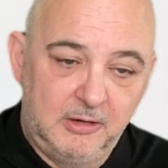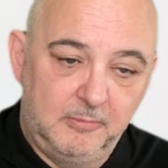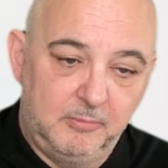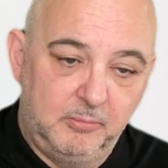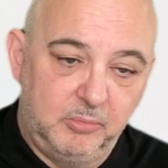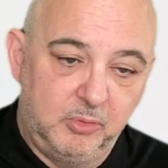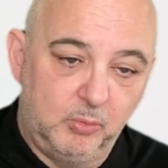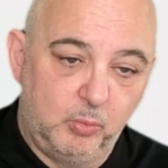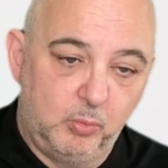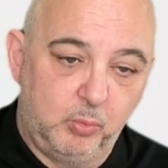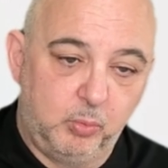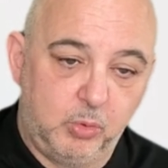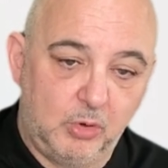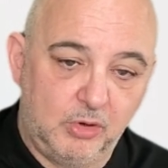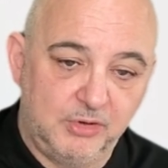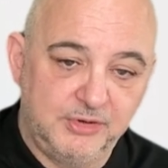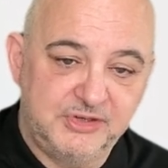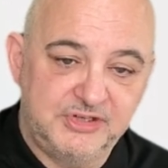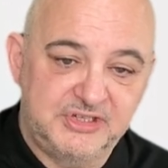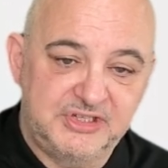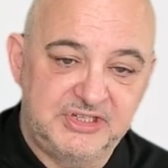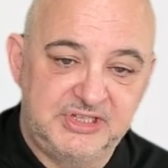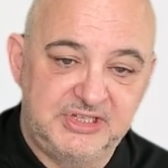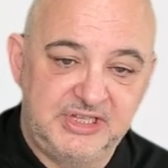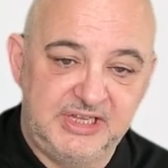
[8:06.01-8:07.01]
But
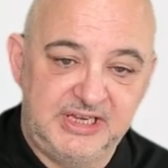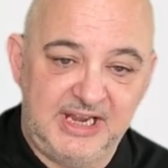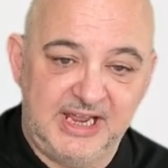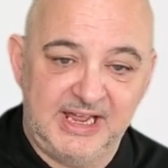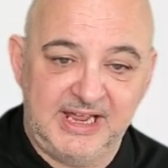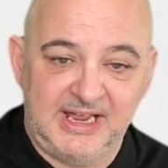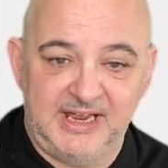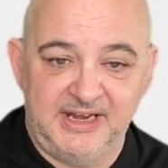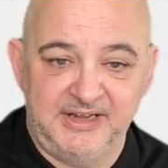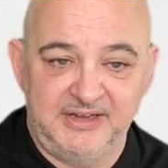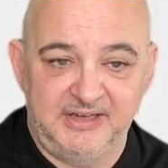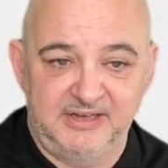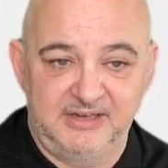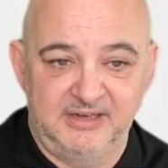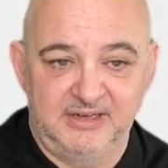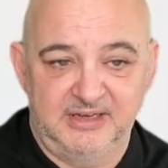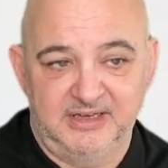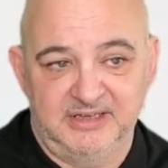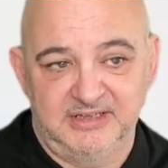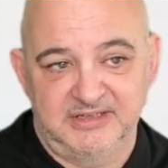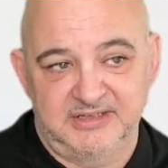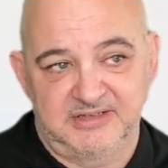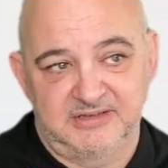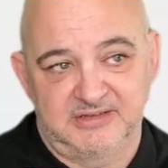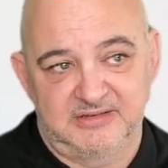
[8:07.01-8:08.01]
once the ad
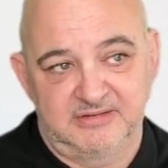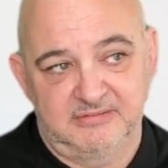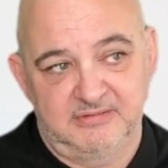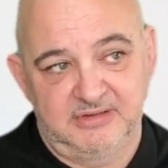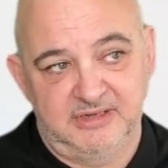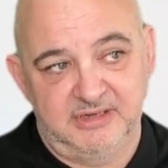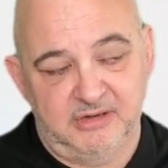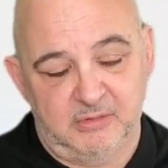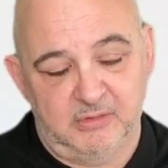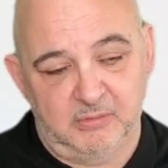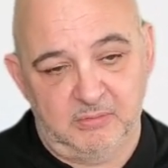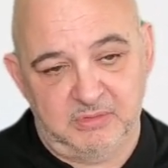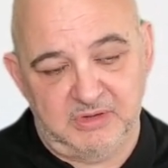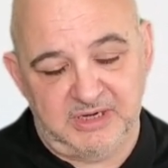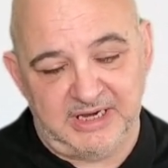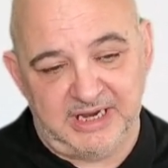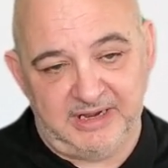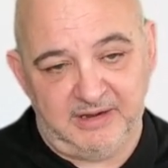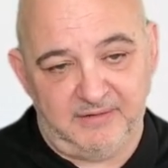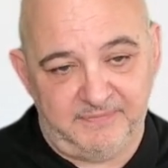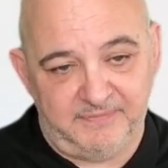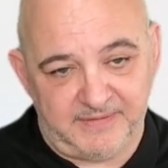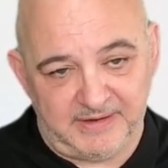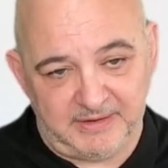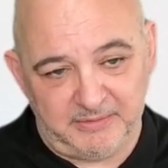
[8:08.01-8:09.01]
has, kind
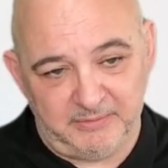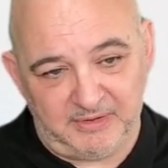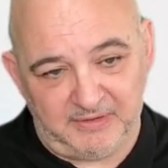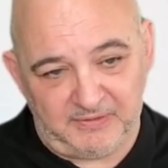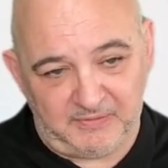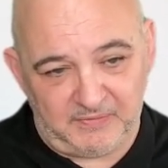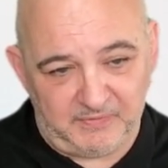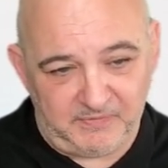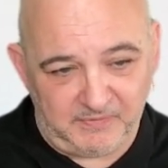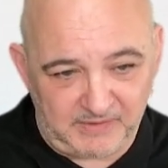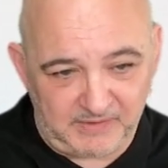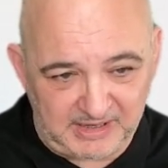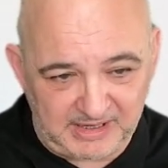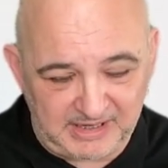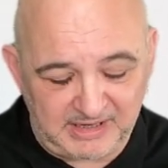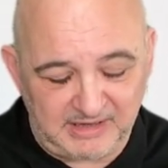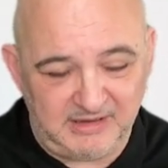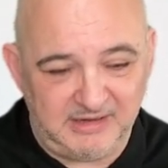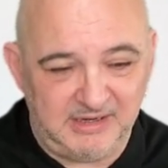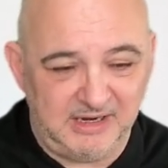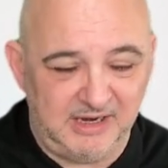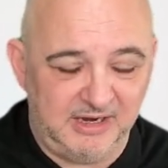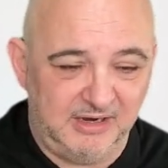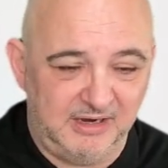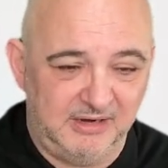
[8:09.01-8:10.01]
of found its feet
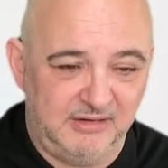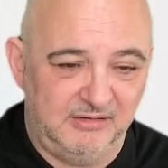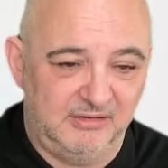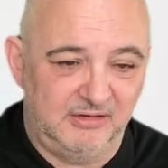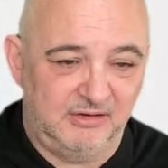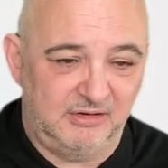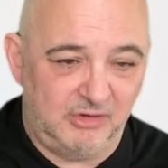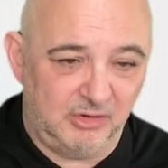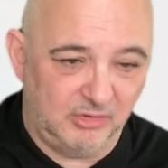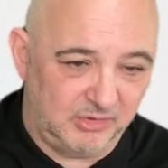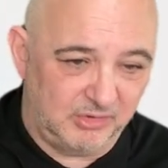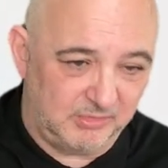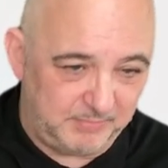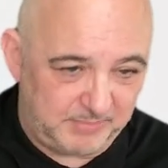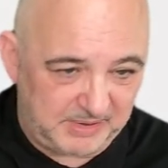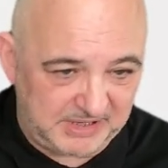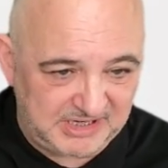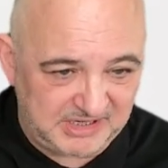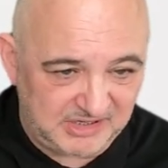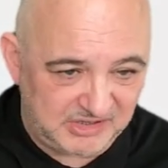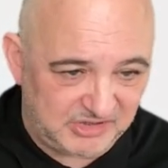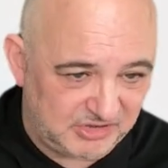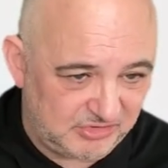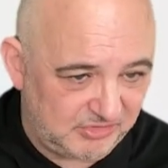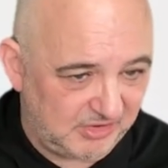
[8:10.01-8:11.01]
and got the
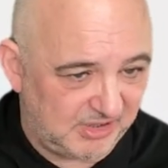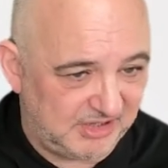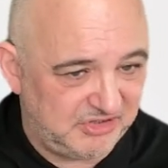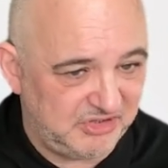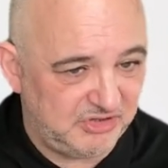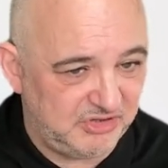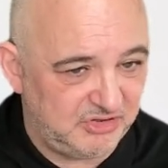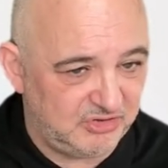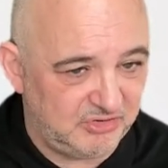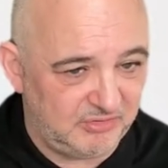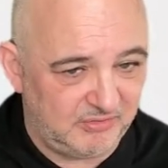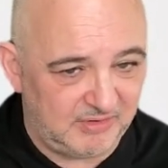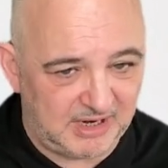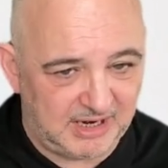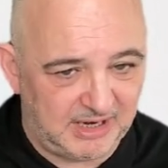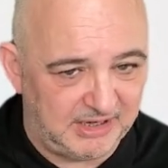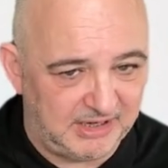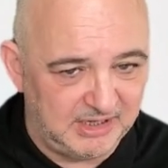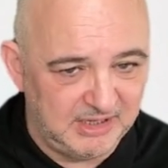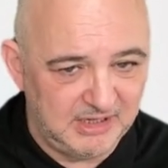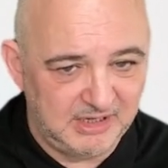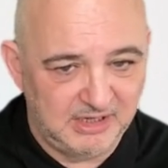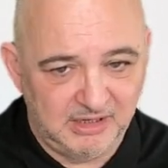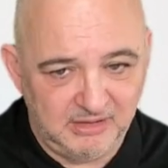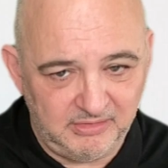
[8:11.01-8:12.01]
bidding strategy right,
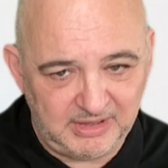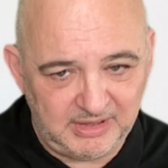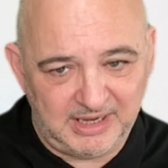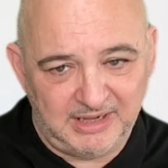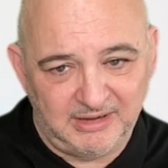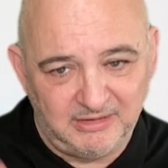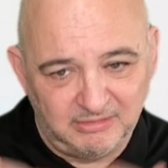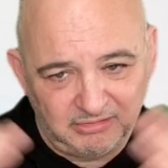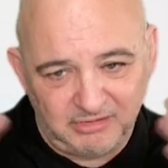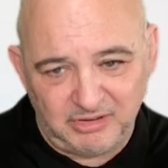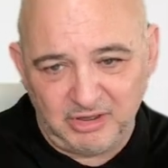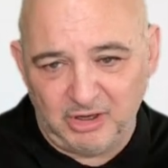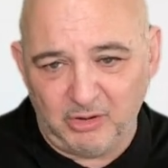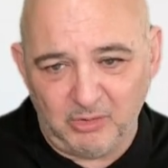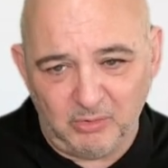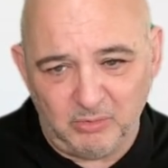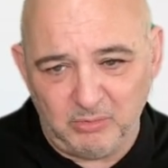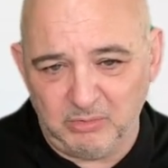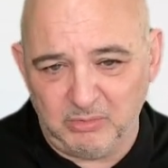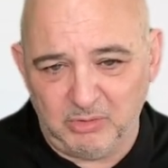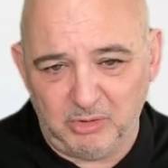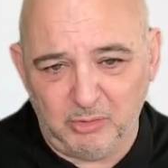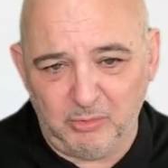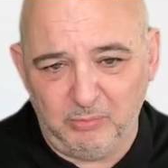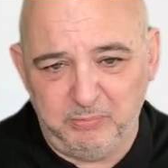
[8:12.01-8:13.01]
that'll go
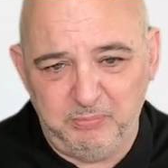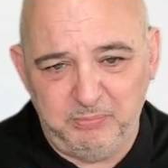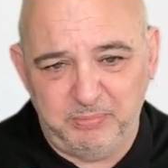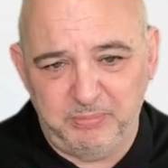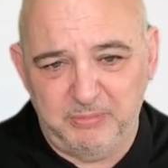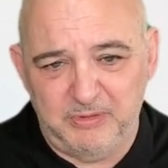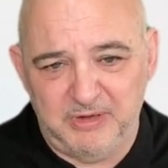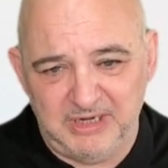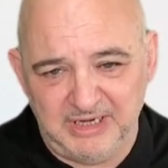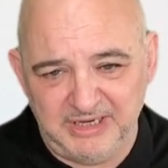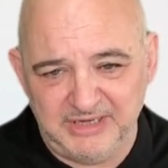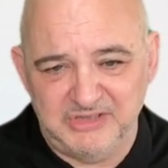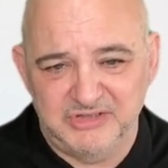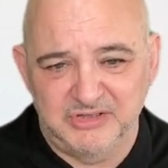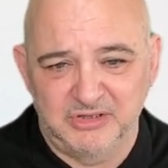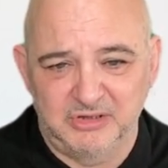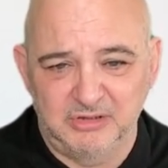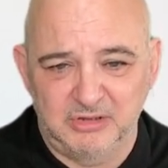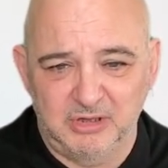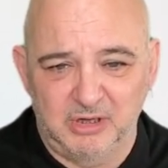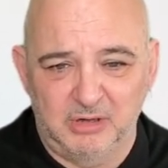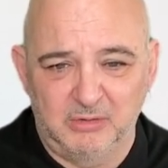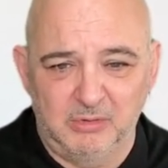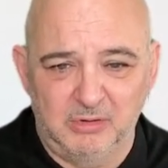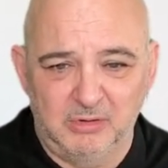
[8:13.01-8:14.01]
up, clicks will
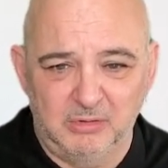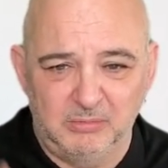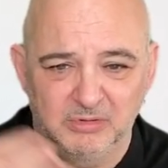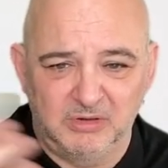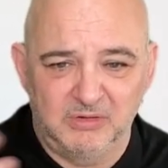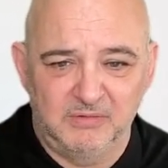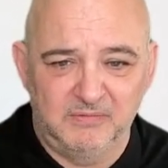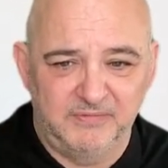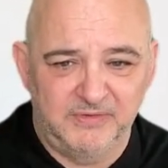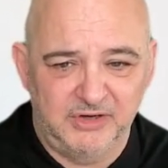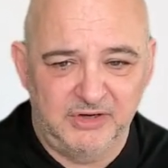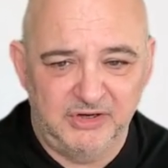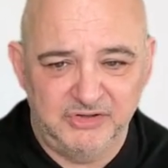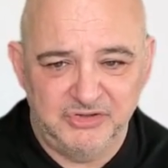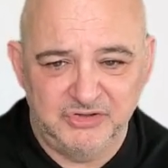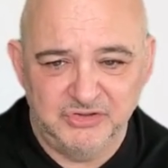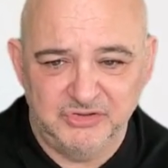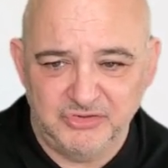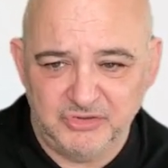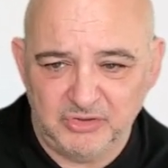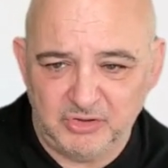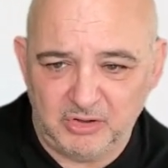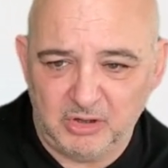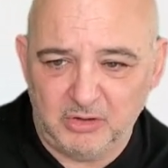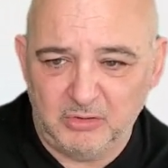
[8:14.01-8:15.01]
go up, conversions
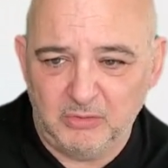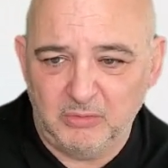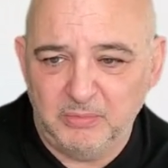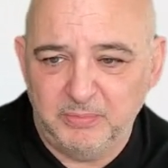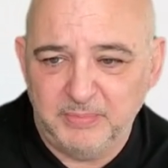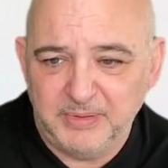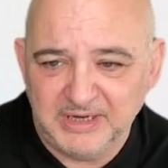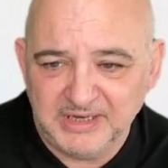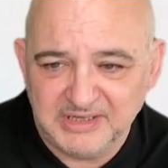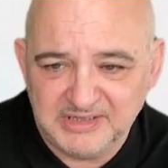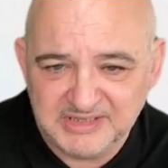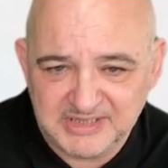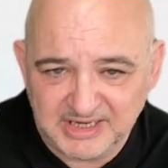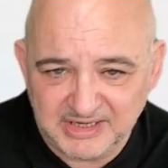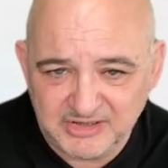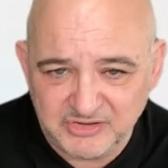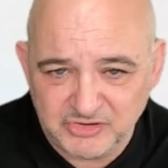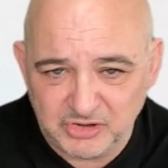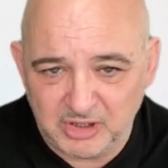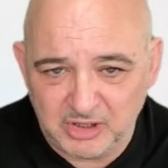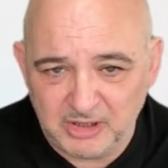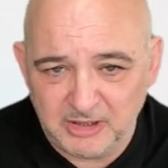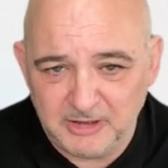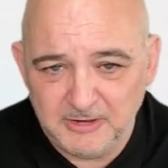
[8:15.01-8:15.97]
will go up, etc.